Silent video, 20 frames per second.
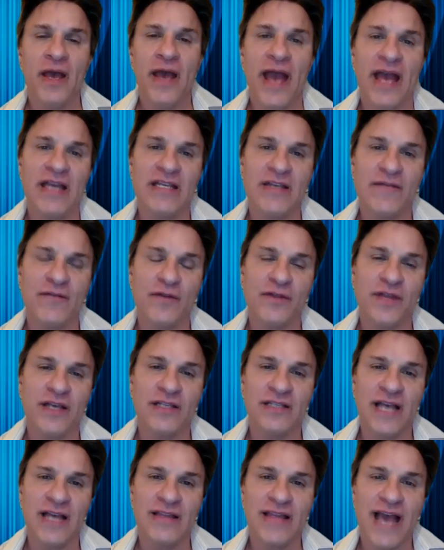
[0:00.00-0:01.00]
and different
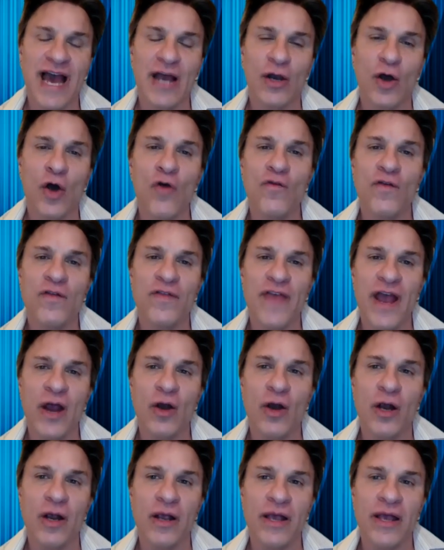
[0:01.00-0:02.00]
things like that over
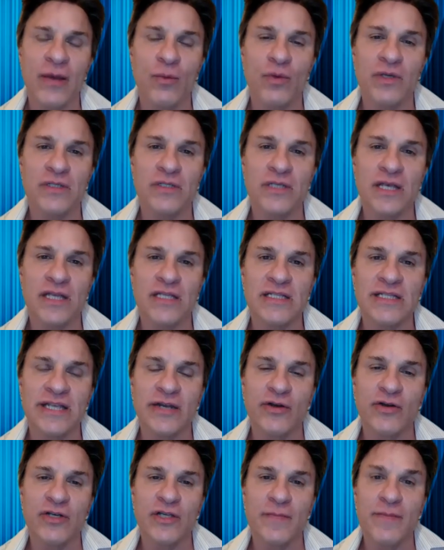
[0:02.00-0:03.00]
there it was
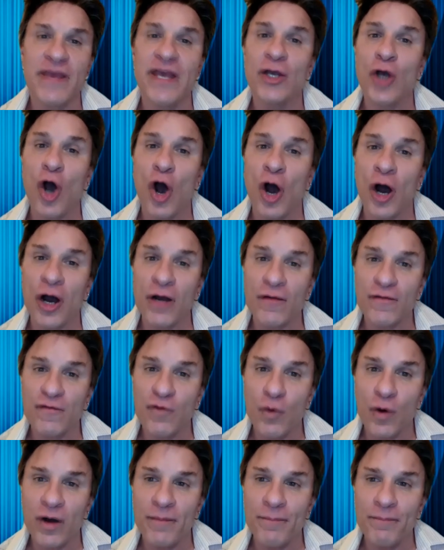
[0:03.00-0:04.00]
considered to be an art
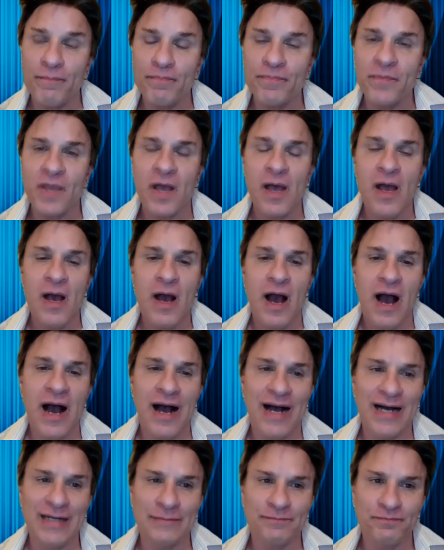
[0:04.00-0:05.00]
form
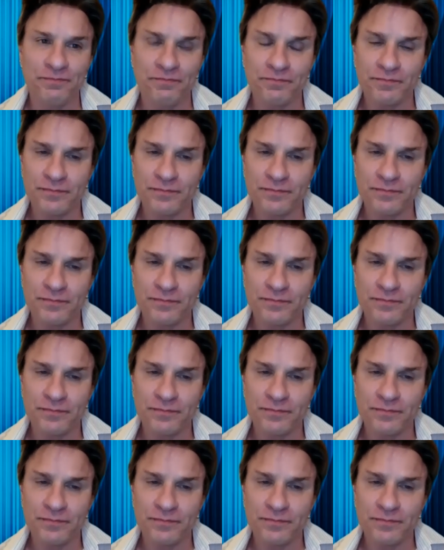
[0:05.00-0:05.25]
um,